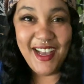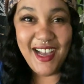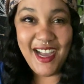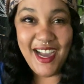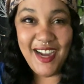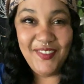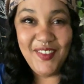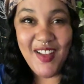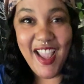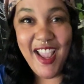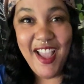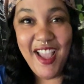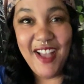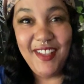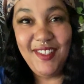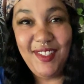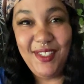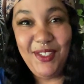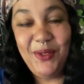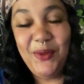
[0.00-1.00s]
All right, I'll
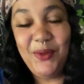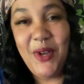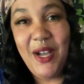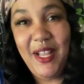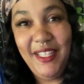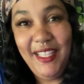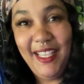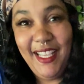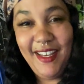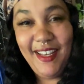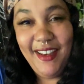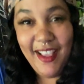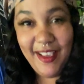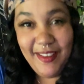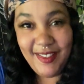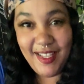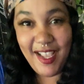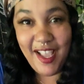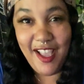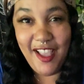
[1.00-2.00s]
see you all again
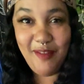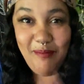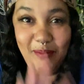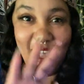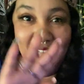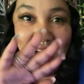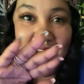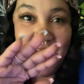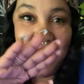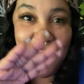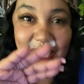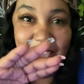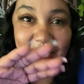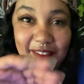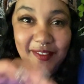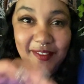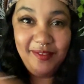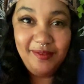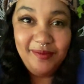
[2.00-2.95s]
next time. Bye.